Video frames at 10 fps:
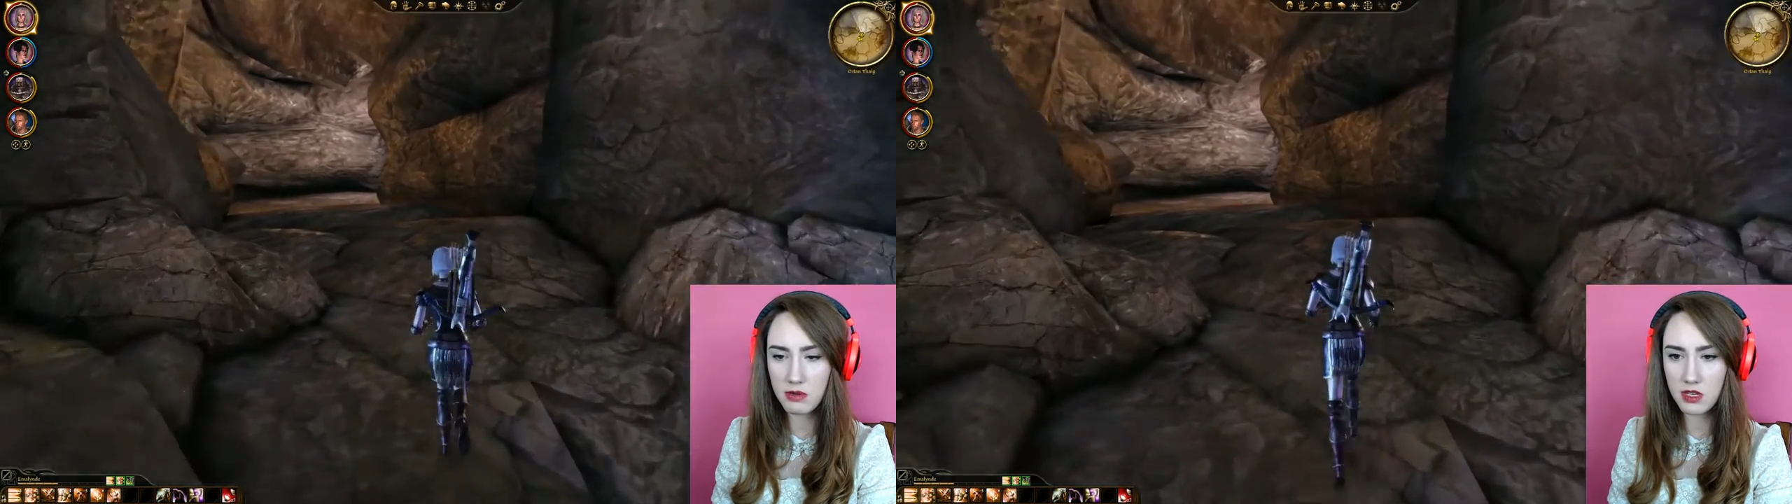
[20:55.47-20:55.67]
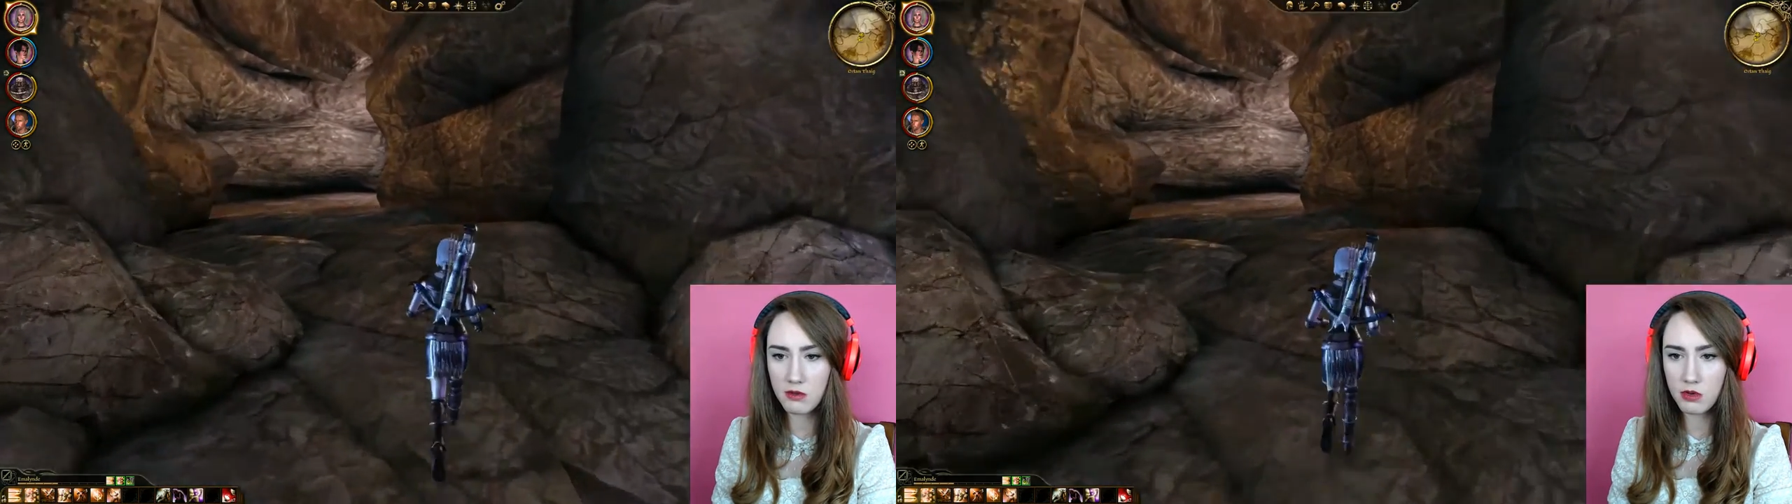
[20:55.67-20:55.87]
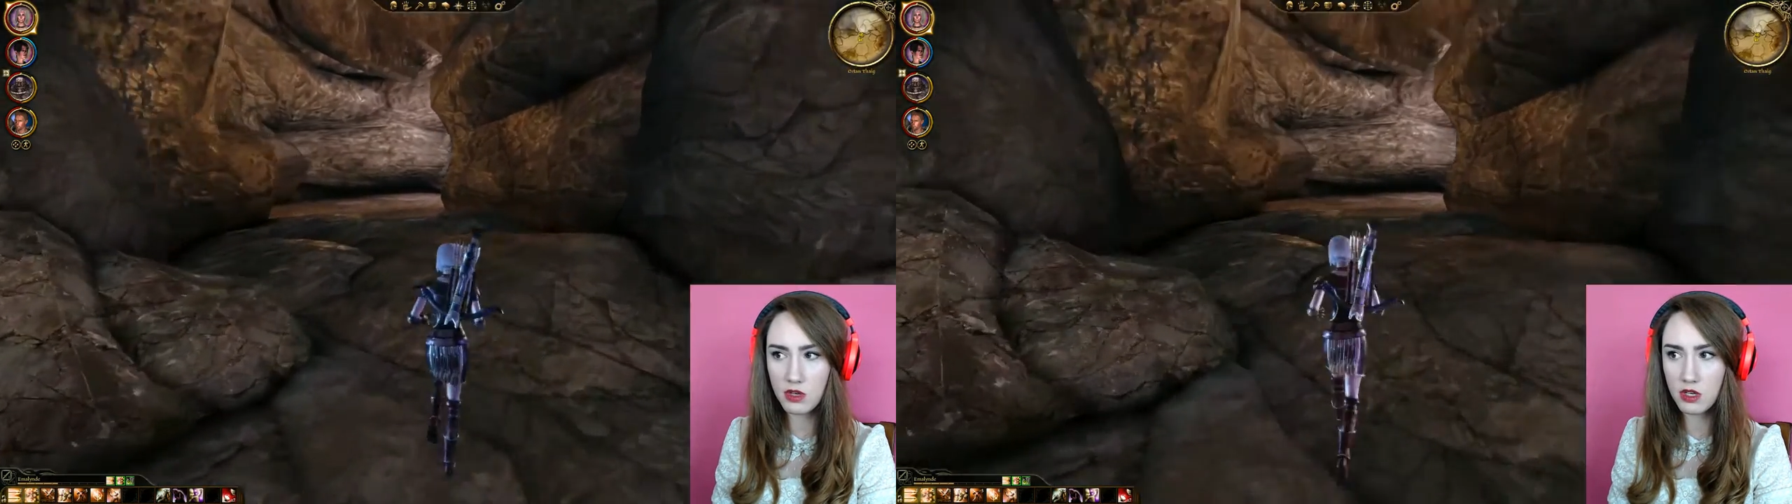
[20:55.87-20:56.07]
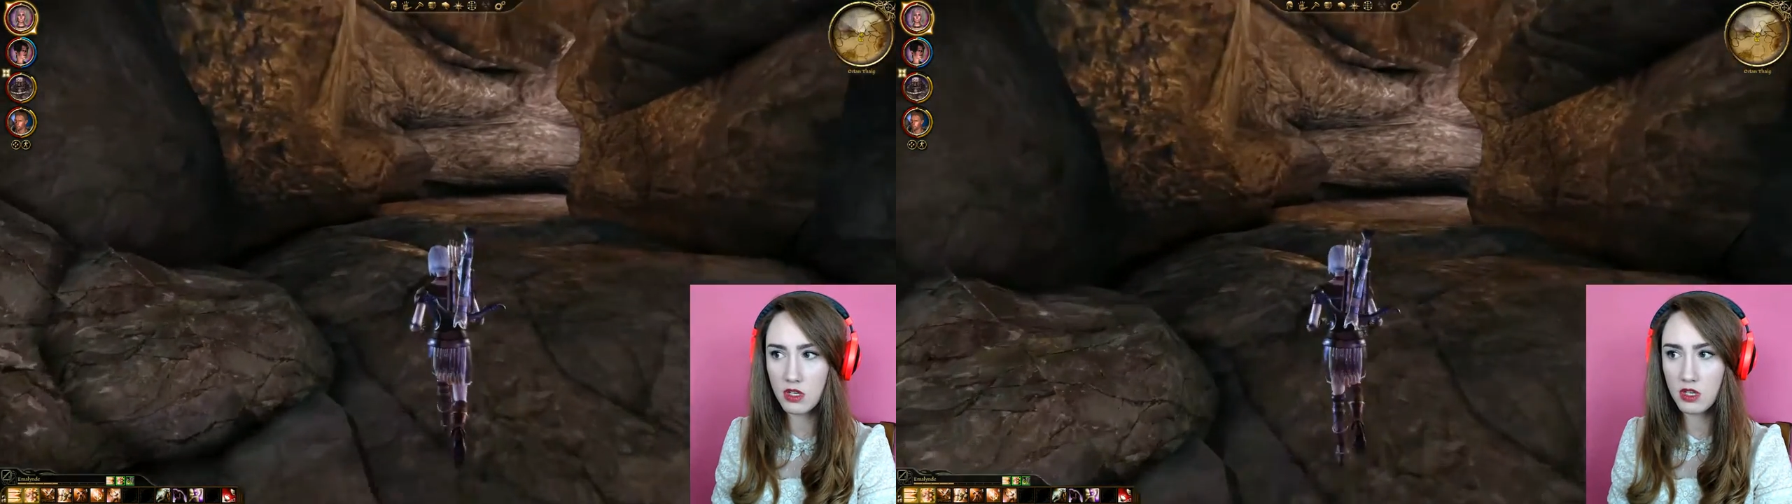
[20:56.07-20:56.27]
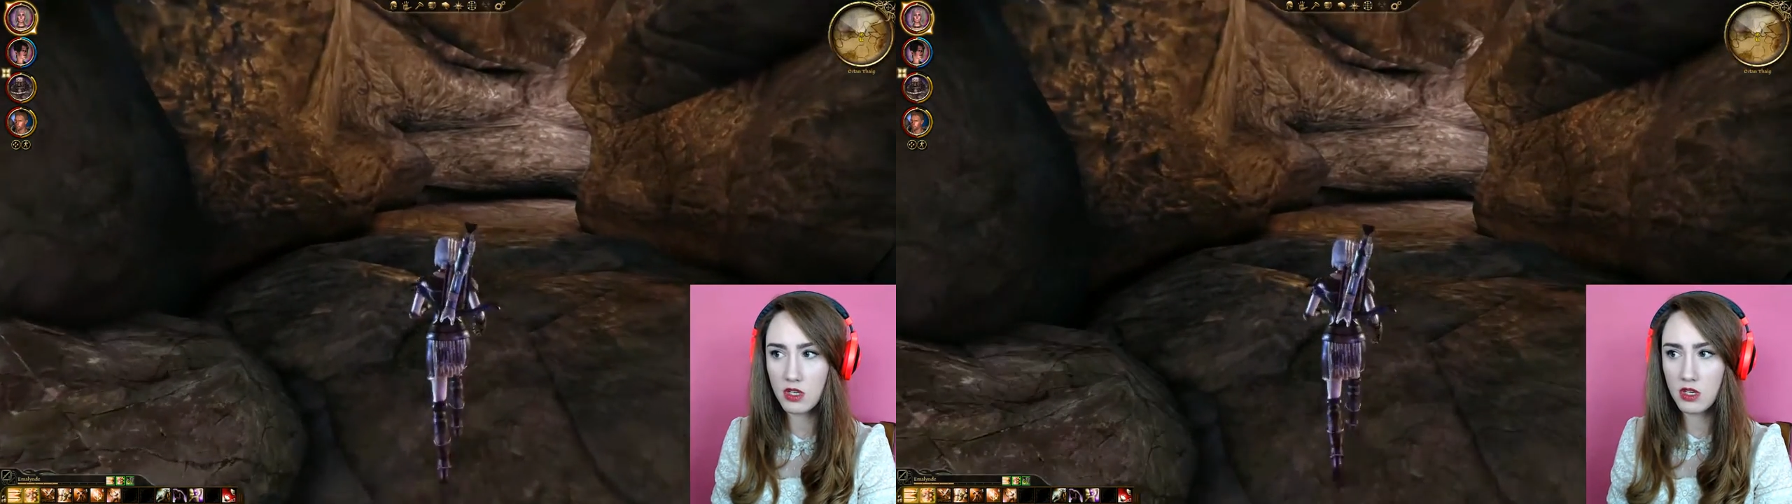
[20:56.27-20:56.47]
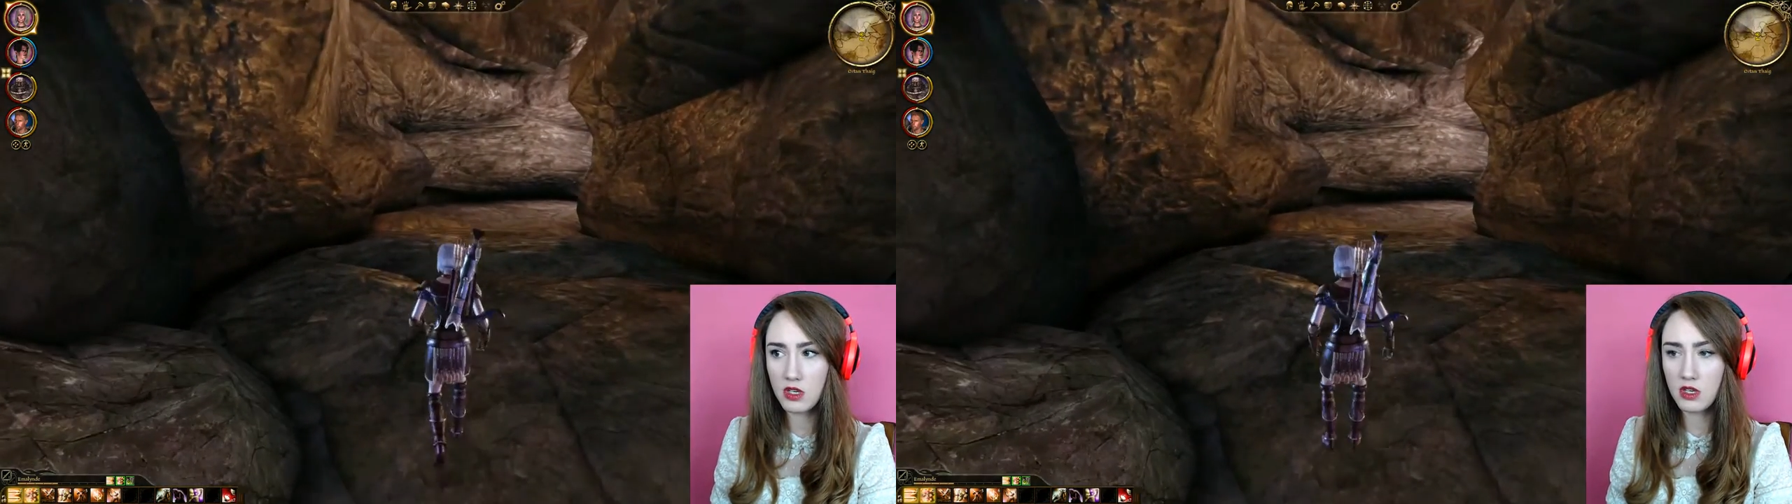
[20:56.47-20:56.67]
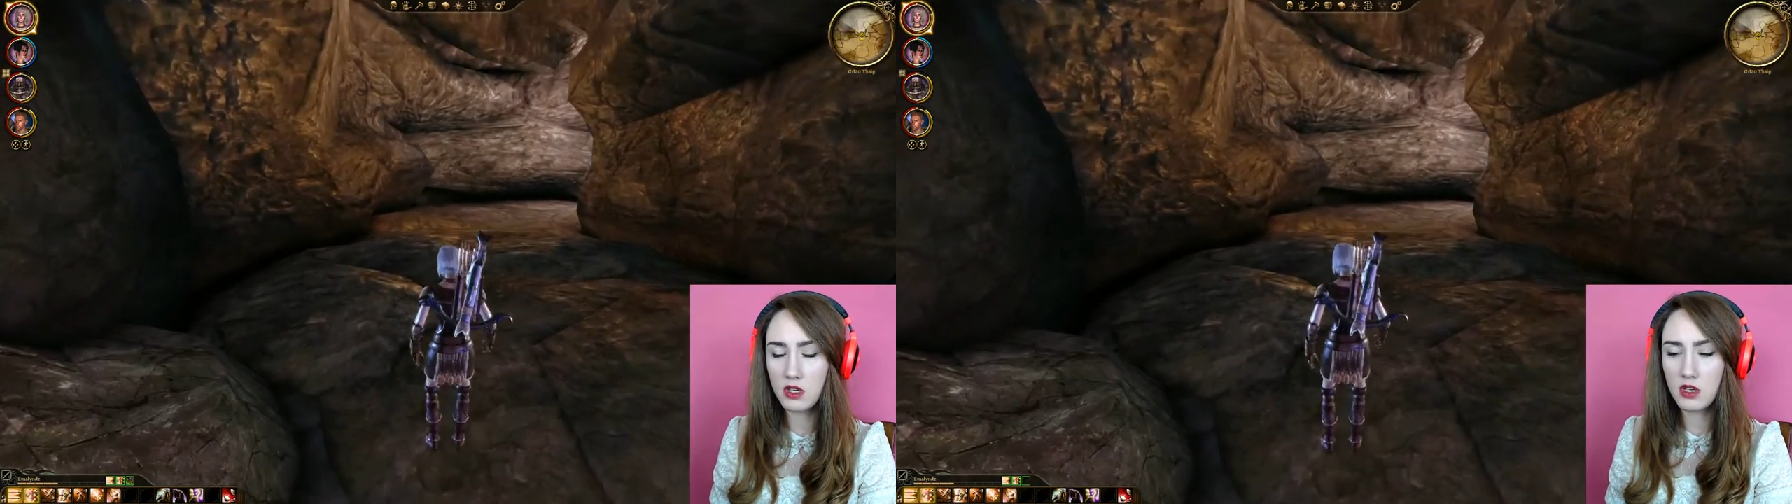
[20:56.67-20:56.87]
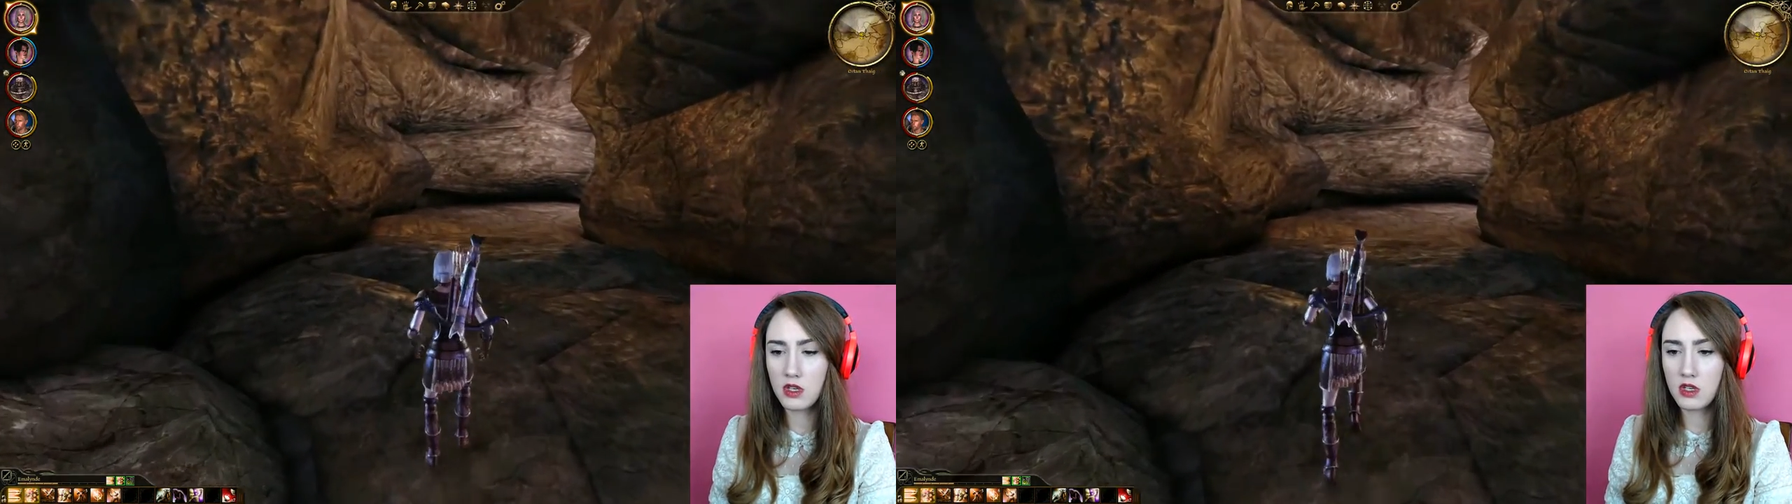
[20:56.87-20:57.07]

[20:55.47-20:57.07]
anymore.